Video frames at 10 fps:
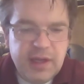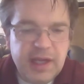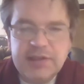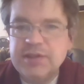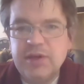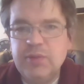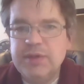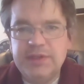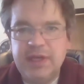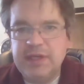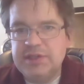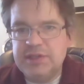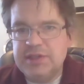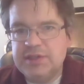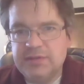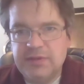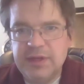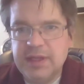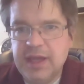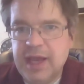has no intentions of
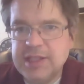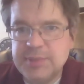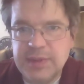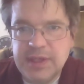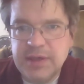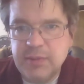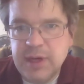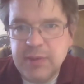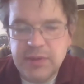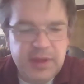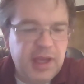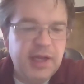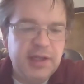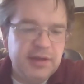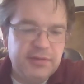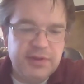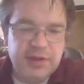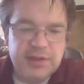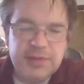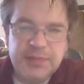letting Gatsby get away with any of
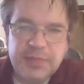this.